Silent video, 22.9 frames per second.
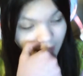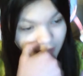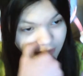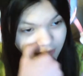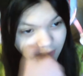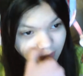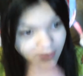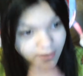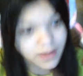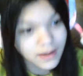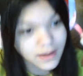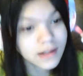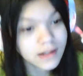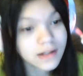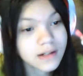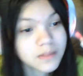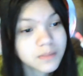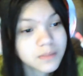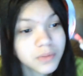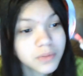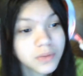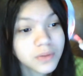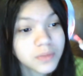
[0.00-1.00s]
I feel like I
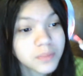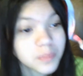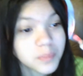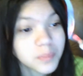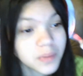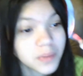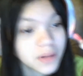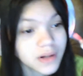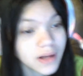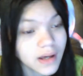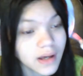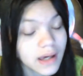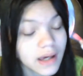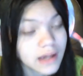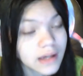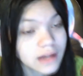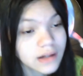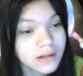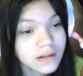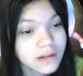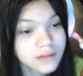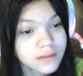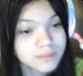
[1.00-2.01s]
need to burp, but
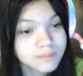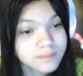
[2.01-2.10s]
I